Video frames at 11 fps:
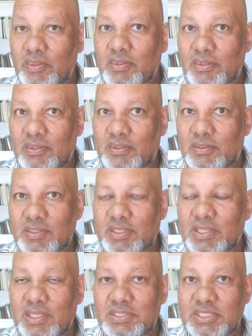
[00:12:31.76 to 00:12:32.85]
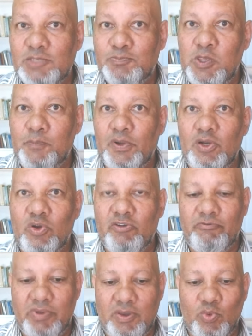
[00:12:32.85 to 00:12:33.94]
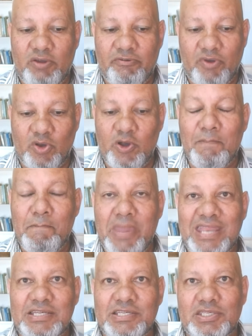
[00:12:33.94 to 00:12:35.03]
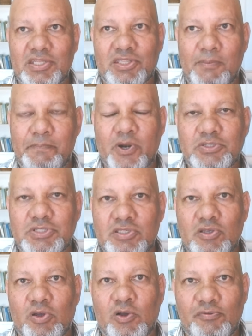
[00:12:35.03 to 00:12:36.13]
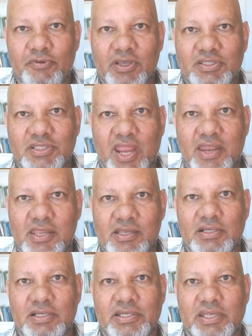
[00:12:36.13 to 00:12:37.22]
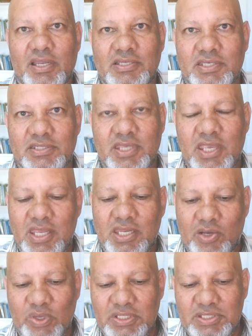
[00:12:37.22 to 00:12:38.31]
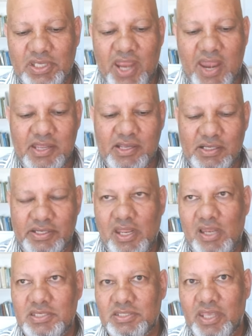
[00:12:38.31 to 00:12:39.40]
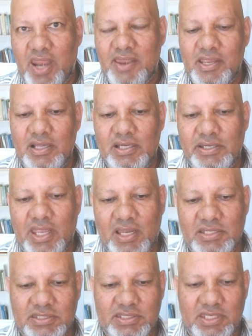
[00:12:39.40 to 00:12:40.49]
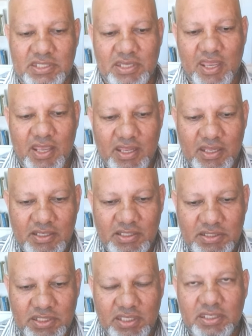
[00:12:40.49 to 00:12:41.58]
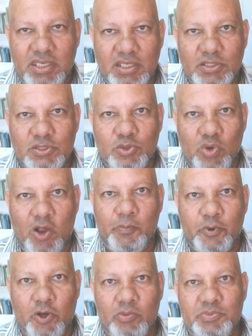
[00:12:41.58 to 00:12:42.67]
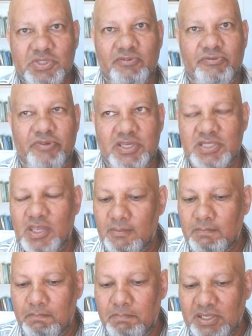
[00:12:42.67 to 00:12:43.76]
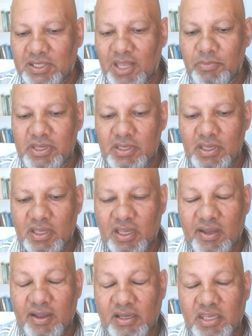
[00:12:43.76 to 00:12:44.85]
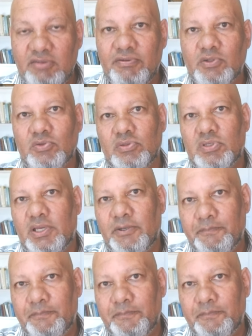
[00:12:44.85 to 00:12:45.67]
It is these people who have commenced the process of the radical analysis. Now, what is a radical analysis? A radical analysis is thinking through our problems afresh, becoming Khalifatullah.